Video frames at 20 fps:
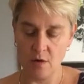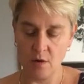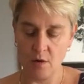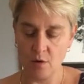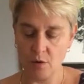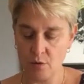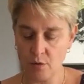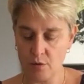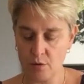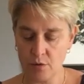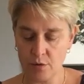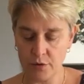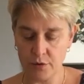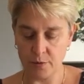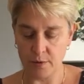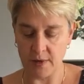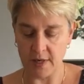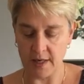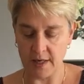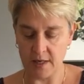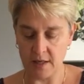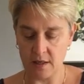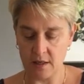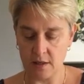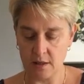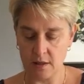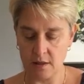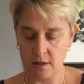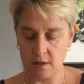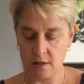all the way
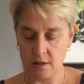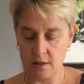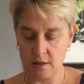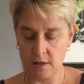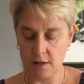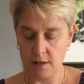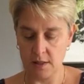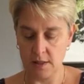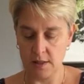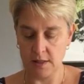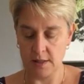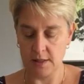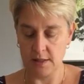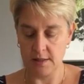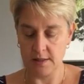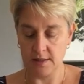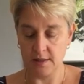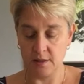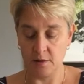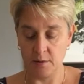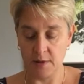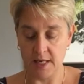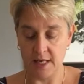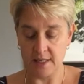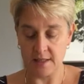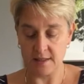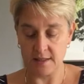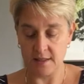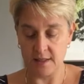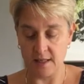till we
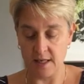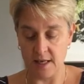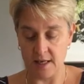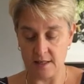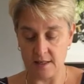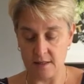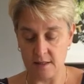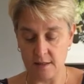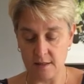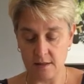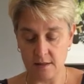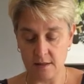get to the end.